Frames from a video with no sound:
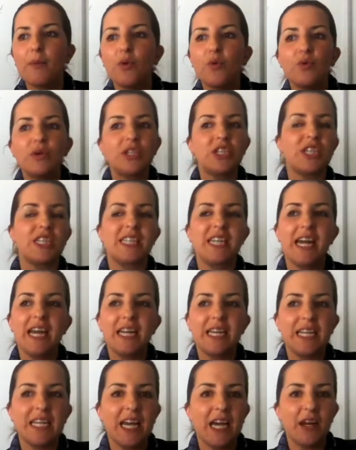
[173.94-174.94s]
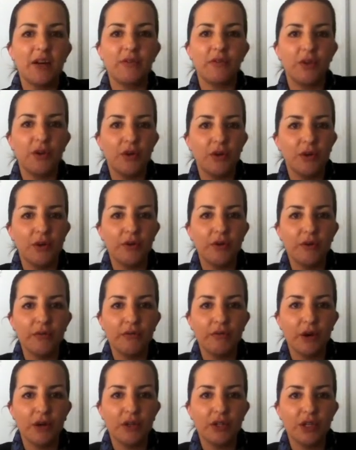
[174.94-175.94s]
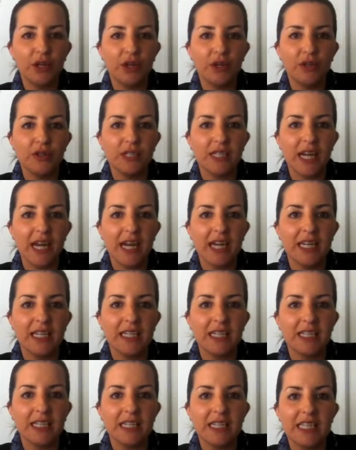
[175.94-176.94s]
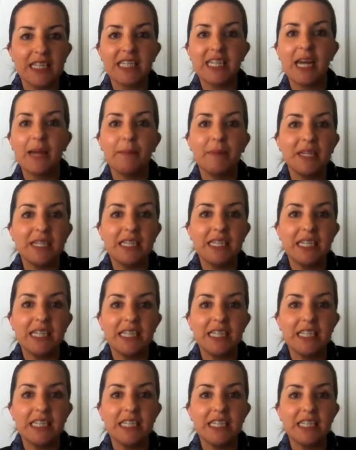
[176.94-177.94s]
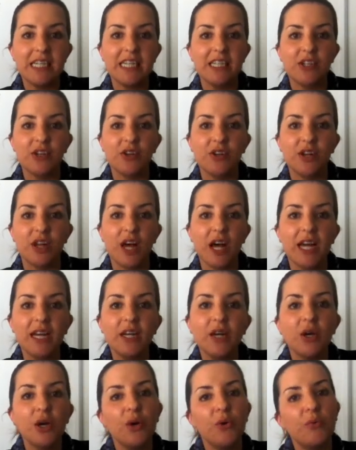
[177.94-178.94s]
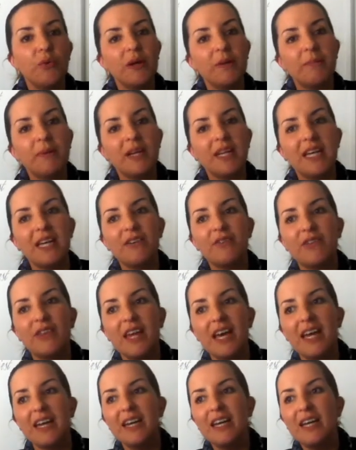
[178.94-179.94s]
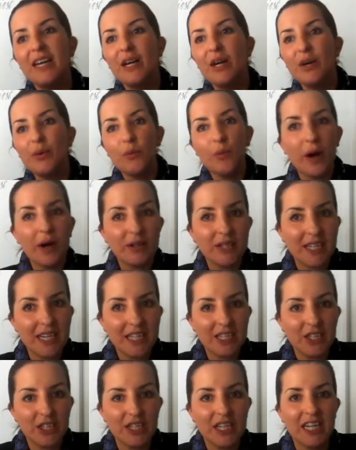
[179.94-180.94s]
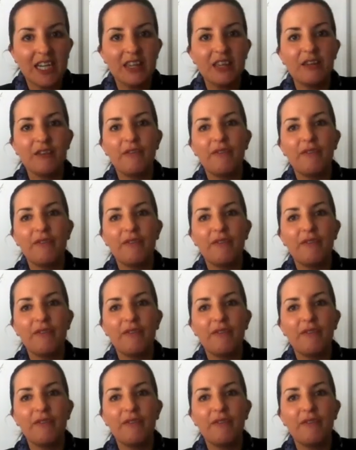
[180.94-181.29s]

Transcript: or just handing out a few photos and the same internet text that's online. We believe that whilst they should get the